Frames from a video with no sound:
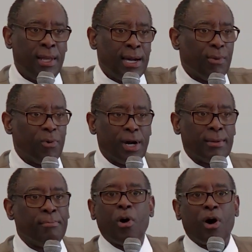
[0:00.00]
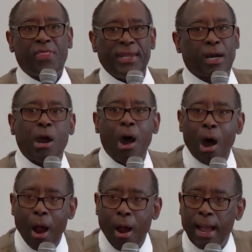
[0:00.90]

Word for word: I want him more than a car.